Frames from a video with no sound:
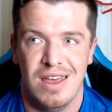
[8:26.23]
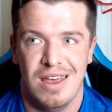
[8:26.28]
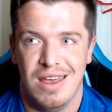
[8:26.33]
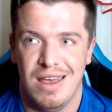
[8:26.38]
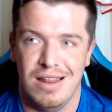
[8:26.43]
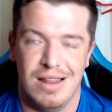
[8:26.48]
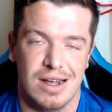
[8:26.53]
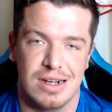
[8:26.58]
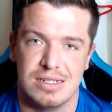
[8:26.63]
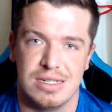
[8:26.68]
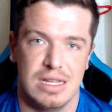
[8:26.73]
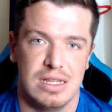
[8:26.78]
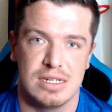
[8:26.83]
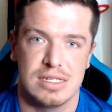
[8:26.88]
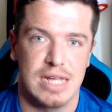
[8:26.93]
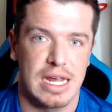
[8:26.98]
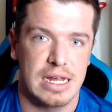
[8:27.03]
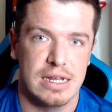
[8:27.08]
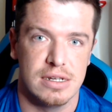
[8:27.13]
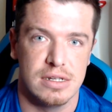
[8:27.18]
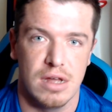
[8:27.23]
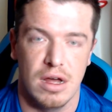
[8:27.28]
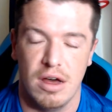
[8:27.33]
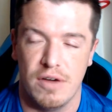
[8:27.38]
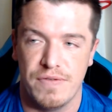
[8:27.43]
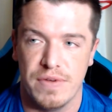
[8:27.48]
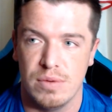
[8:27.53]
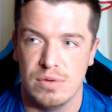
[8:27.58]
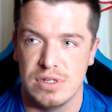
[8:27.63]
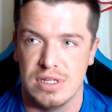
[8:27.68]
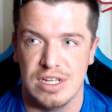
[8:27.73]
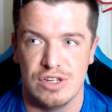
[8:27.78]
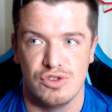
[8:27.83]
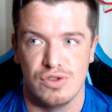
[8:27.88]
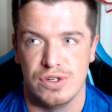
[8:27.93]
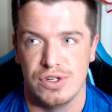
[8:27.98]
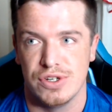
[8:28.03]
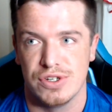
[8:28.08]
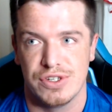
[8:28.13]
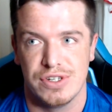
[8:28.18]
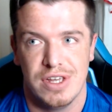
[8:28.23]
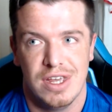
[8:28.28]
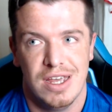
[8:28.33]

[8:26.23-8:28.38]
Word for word: And like I say, the second half, it was literally just,